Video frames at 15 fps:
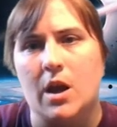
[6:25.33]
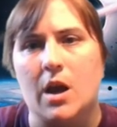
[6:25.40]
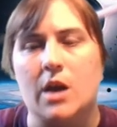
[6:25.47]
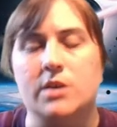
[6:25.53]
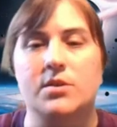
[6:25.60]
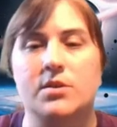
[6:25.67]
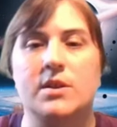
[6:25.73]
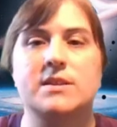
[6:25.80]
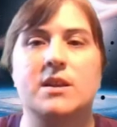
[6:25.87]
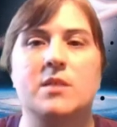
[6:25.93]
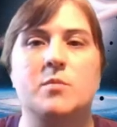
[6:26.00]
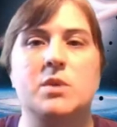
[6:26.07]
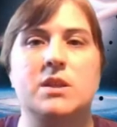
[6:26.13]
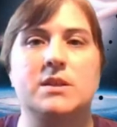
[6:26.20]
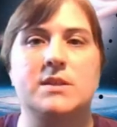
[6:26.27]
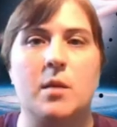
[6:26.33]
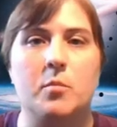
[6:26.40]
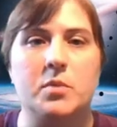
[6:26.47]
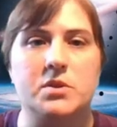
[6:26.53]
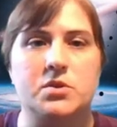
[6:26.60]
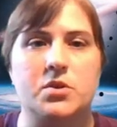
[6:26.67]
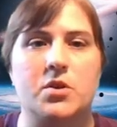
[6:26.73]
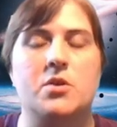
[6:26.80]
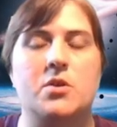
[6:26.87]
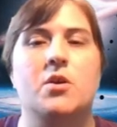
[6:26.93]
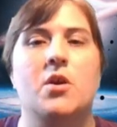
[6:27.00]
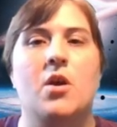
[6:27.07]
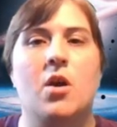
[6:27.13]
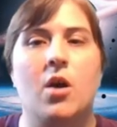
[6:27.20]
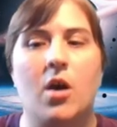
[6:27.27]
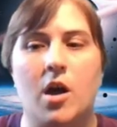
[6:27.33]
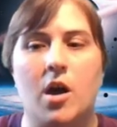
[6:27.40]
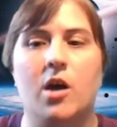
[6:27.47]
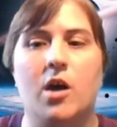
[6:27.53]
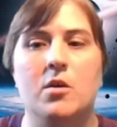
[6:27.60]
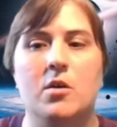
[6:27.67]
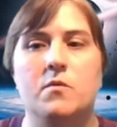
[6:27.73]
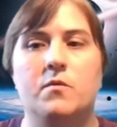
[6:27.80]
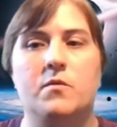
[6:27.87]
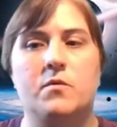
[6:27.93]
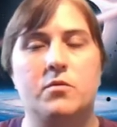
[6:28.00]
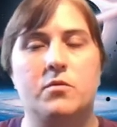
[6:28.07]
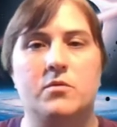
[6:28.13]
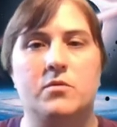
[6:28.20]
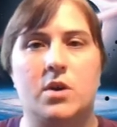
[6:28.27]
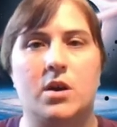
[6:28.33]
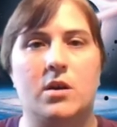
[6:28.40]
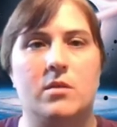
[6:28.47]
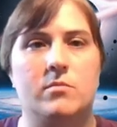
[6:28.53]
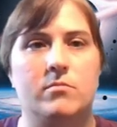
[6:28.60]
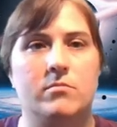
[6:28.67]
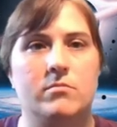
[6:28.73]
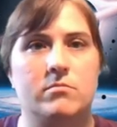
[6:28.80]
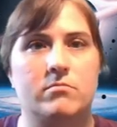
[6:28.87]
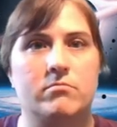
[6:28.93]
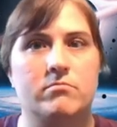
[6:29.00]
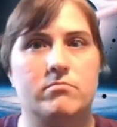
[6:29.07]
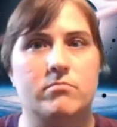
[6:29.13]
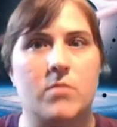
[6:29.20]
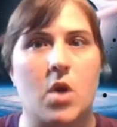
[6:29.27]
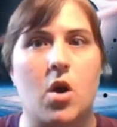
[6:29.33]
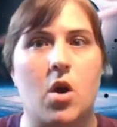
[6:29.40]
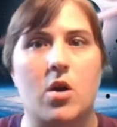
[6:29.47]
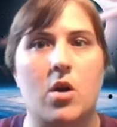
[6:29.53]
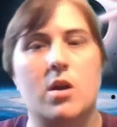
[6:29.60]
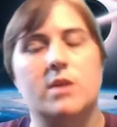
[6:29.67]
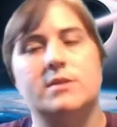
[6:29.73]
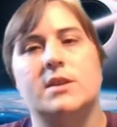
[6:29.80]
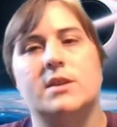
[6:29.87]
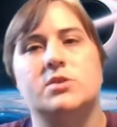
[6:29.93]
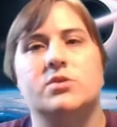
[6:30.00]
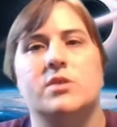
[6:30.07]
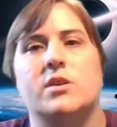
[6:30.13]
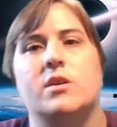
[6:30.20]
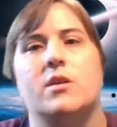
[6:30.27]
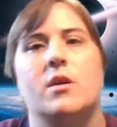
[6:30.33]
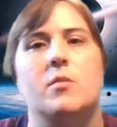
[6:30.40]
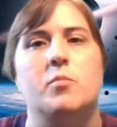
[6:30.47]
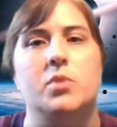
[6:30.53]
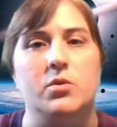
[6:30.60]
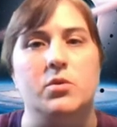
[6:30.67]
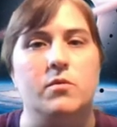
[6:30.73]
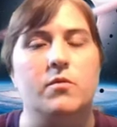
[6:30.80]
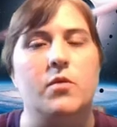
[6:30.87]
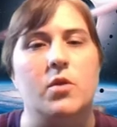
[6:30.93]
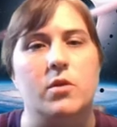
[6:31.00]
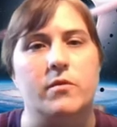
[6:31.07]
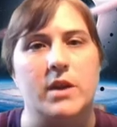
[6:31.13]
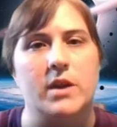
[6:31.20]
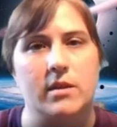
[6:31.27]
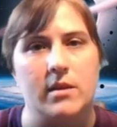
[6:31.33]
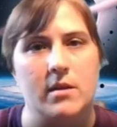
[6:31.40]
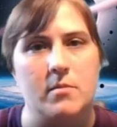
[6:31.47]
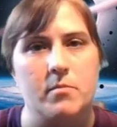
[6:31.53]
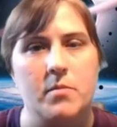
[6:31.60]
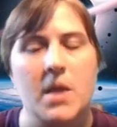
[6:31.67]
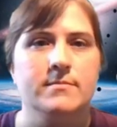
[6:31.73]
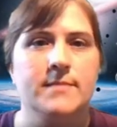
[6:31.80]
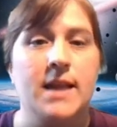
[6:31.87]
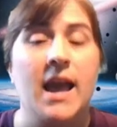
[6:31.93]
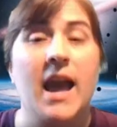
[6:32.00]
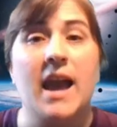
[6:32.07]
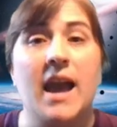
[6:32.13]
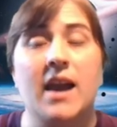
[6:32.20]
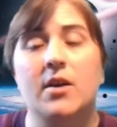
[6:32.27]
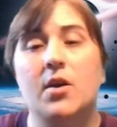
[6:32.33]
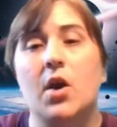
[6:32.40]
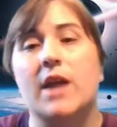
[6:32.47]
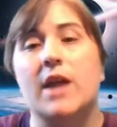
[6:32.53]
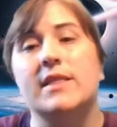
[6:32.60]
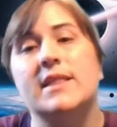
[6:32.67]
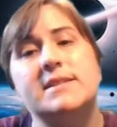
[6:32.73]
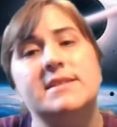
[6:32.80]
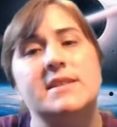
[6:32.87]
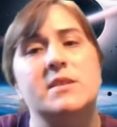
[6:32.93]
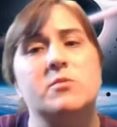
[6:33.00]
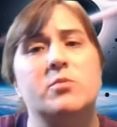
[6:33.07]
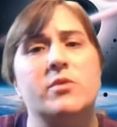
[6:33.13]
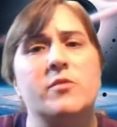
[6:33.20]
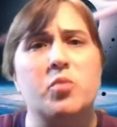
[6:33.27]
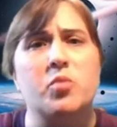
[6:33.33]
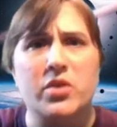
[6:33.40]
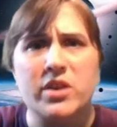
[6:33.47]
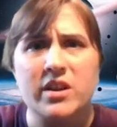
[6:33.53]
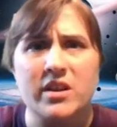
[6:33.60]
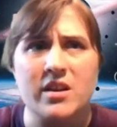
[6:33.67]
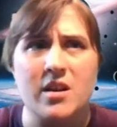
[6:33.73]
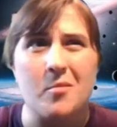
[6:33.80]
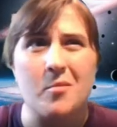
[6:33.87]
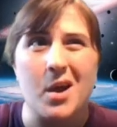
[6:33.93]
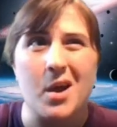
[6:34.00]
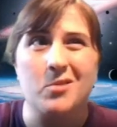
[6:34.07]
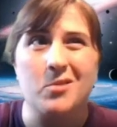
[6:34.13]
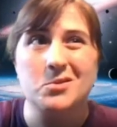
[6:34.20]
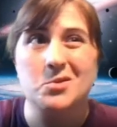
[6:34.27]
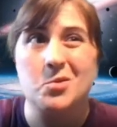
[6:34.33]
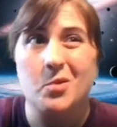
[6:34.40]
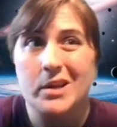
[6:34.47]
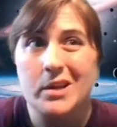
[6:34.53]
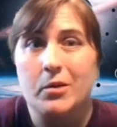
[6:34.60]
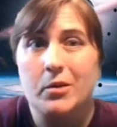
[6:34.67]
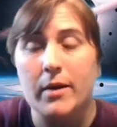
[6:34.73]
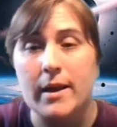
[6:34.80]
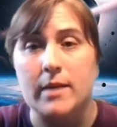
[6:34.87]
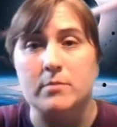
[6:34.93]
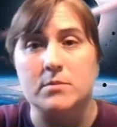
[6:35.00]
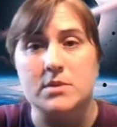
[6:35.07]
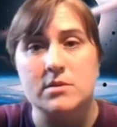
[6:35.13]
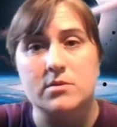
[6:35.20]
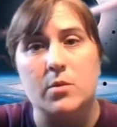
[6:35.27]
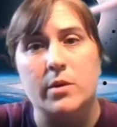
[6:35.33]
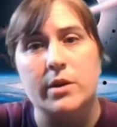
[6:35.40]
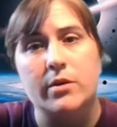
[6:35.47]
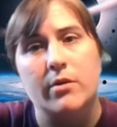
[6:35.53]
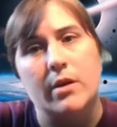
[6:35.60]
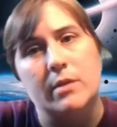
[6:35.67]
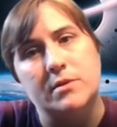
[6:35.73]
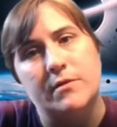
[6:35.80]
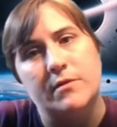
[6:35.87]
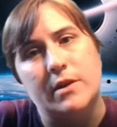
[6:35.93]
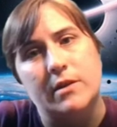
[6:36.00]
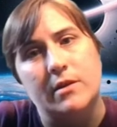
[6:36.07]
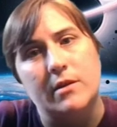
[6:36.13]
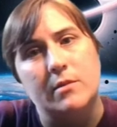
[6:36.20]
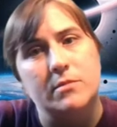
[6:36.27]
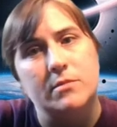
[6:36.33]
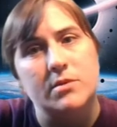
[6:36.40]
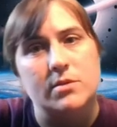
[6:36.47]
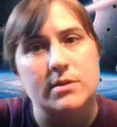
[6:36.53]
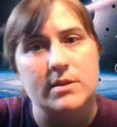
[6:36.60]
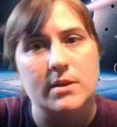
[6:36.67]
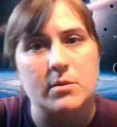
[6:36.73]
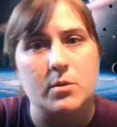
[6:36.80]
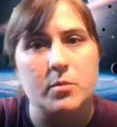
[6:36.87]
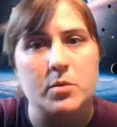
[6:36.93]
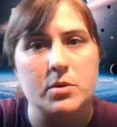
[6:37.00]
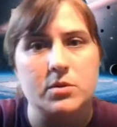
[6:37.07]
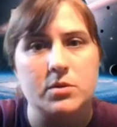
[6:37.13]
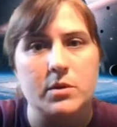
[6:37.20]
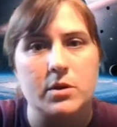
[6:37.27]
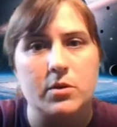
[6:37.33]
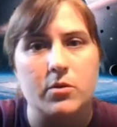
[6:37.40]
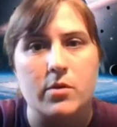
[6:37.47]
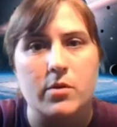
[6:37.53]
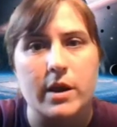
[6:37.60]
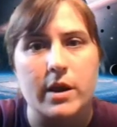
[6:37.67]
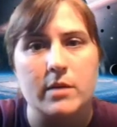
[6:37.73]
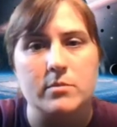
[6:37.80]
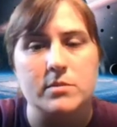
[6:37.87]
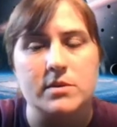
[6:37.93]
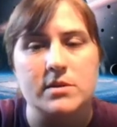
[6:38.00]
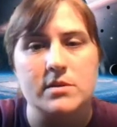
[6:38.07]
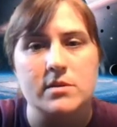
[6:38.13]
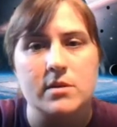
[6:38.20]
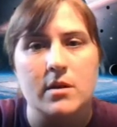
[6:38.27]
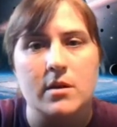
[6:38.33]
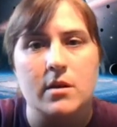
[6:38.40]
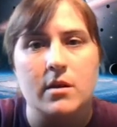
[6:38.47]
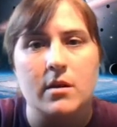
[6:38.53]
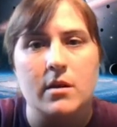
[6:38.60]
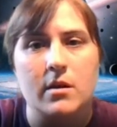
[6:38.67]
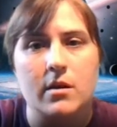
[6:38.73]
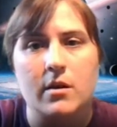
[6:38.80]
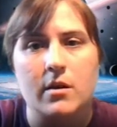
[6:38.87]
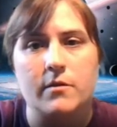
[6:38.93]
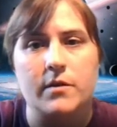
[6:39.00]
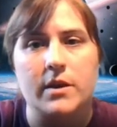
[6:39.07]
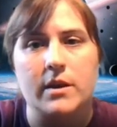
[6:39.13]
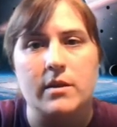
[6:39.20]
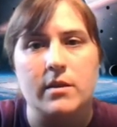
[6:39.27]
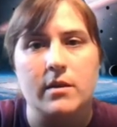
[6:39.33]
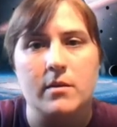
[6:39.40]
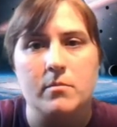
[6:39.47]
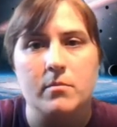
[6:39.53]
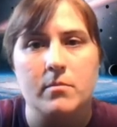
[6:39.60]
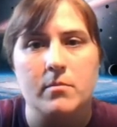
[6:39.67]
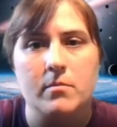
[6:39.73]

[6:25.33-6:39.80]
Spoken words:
So that's going to be the temperature of our essentially balloon full of helium. And let's say we put in about 20 grams of helium. So let's say we put 20 grams of helium.